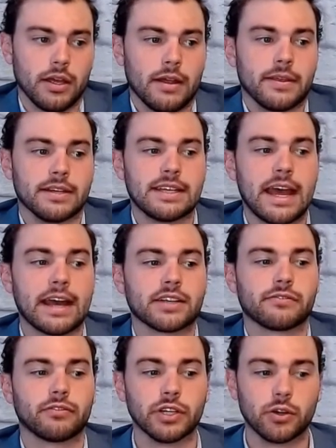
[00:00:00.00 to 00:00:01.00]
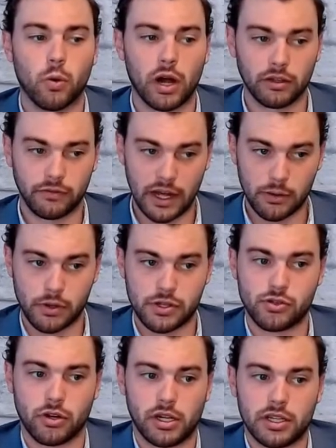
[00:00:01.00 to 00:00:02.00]
The tax-free qualified
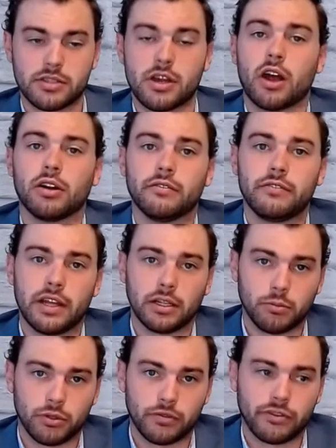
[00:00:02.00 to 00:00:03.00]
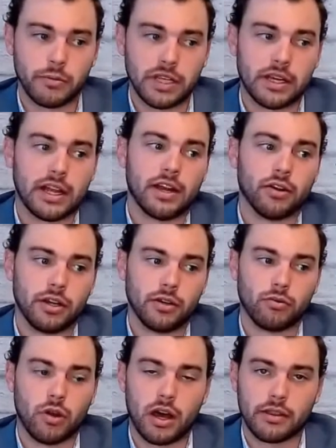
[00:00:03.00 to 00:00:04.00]
withdrawals are available from the inherited
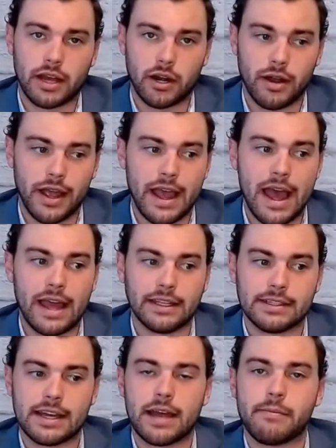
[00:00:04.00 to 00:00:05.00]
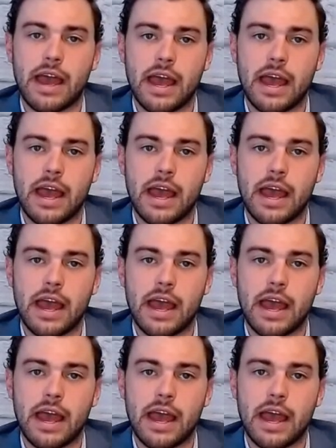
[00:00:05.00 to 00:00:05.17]
Roth IRA anytime